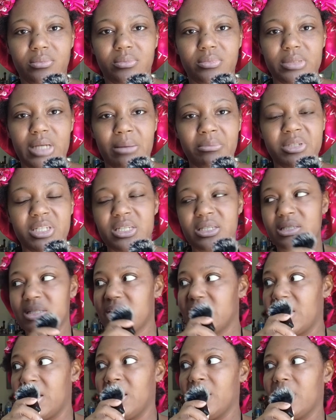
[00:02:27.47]
I'm just
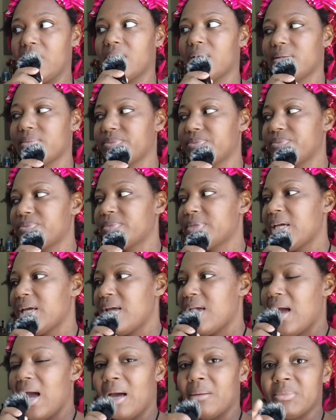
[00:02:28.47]
sick.
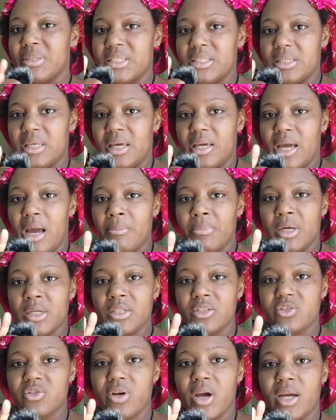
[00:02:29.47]
I'm sick. I'm
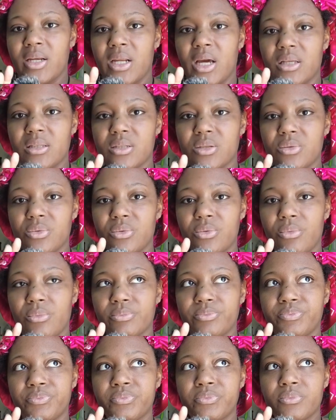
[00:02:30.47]
gonna try not to.
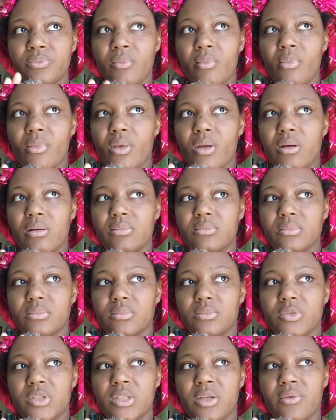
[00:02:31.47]

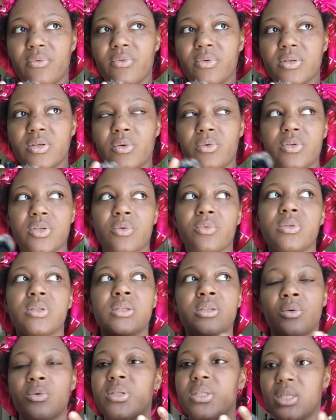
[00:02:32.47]
Was it so
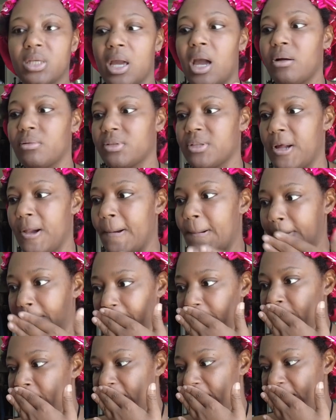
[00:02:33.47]
it's the countdown.
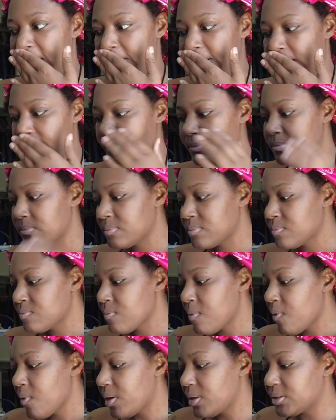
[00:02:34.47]
I'm sorry.
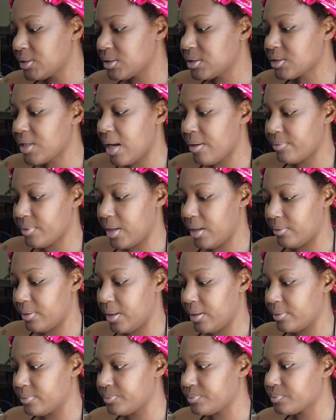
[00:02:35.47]
It's the countdown
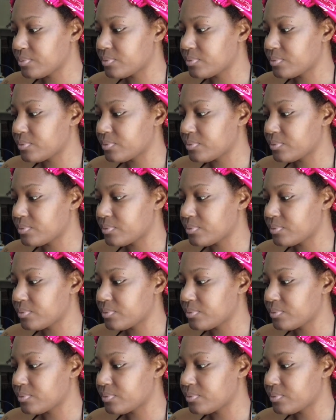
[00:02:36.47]
now.